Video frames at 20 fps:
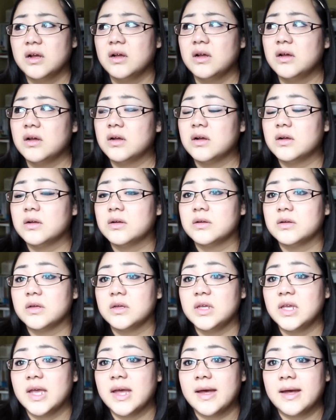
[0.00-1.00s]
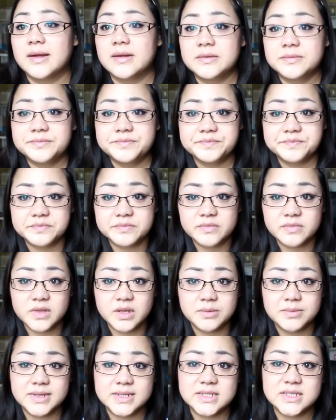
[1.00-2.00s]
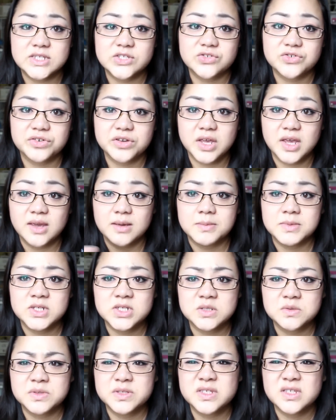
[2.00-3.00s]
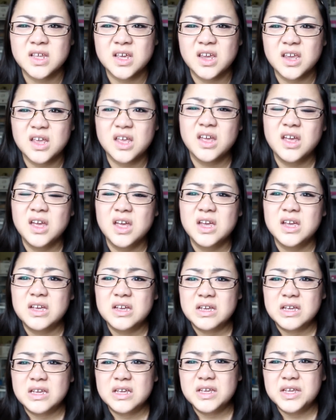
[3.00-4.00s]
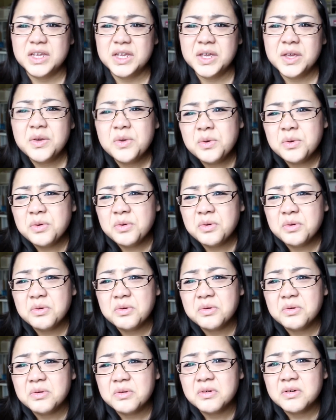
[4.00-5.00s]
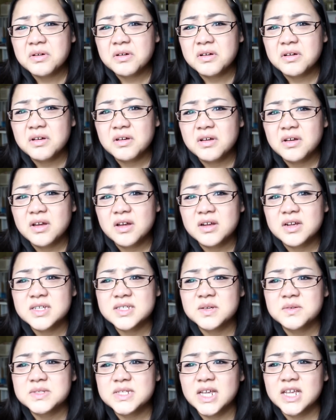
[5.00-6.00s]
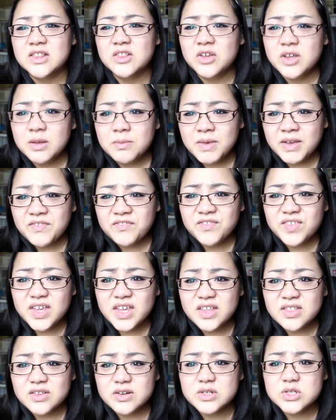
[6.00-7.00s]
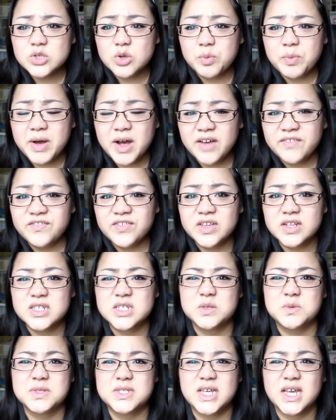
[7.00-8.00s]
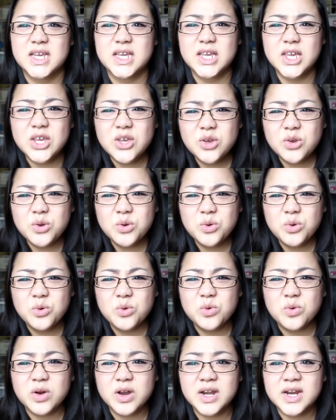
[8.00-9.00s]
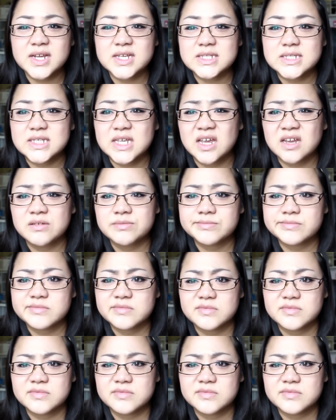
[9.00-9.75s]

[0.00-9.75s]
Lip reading: oh yeah, my sister came and she was like, ew, because I was like, look at my feet, they're so puffy, and she was like, ew. And I said,